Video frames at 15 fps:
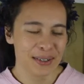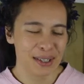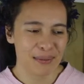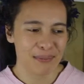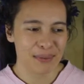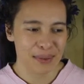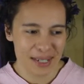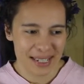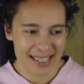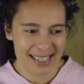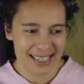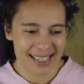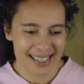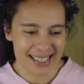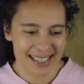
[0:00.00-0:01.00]
a
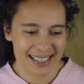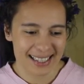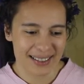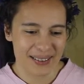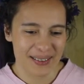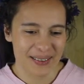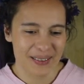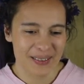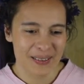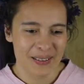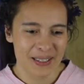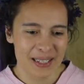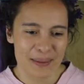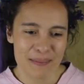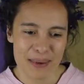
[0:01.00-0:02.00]
prince, who
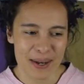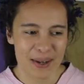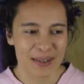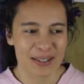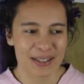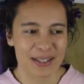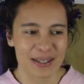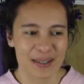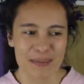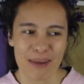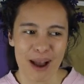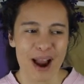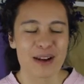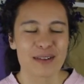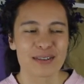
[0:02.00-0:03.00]
is superior to
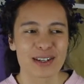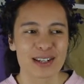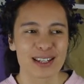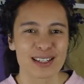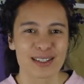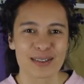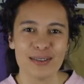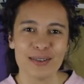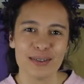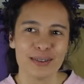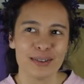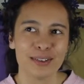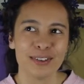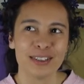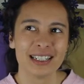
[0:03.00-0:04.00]
pirates,
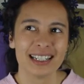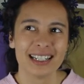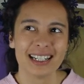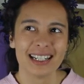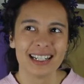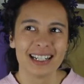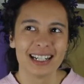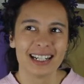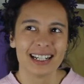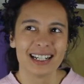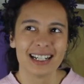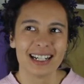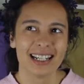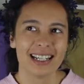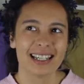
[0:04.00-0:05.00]
who
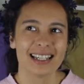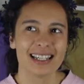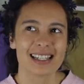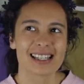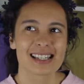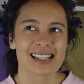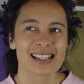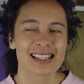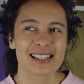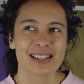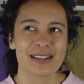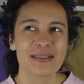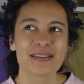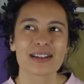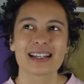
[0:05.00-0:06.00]
is
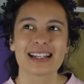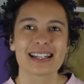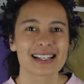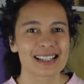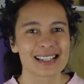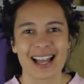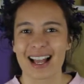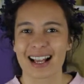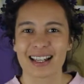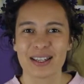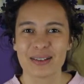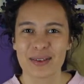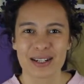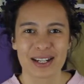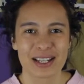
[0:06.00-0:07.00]
doing exactly
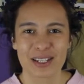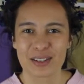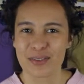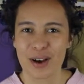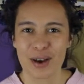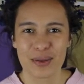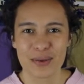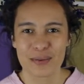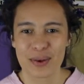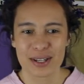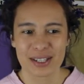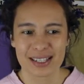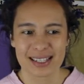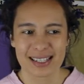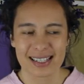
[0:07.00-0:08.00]
what his father
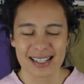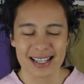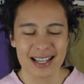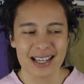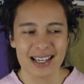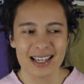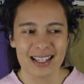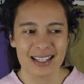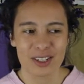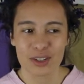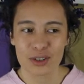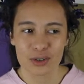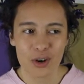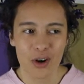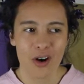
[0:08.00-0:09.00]
wants. He's
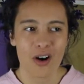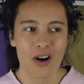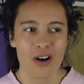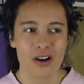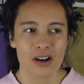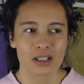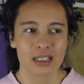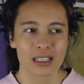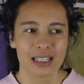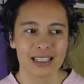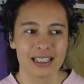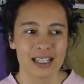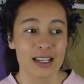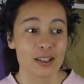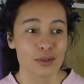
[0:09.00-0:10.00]
strong,
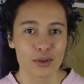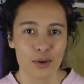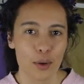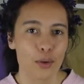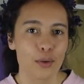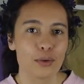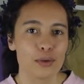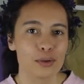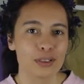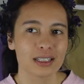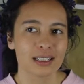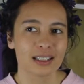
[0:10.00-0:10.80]
he's cold,